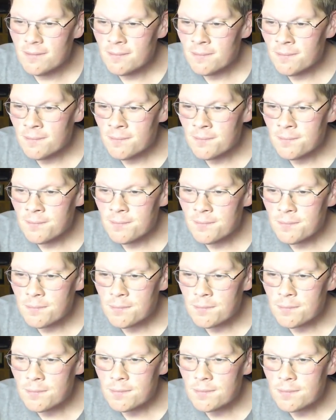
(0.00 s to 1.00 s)

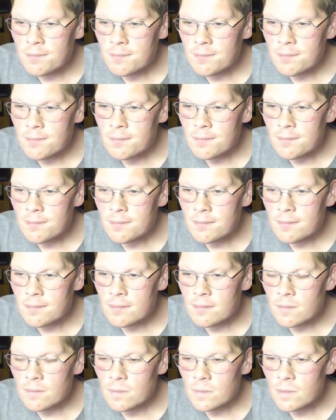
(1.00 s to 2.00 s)

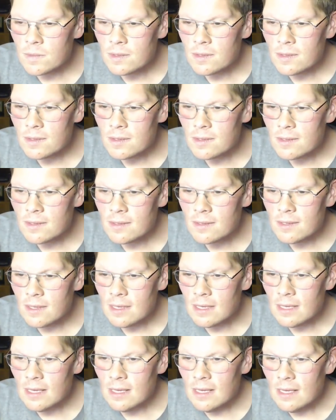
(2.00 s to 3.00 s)

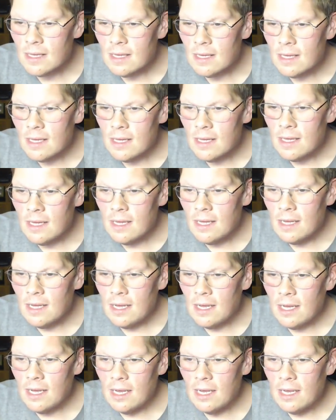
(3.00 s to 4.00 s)

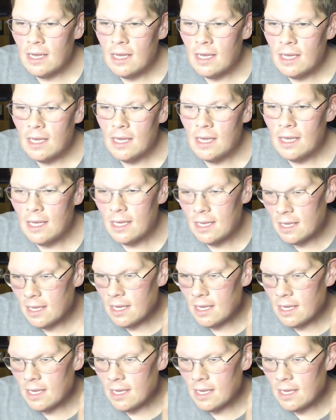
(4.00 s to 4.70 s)
(silence)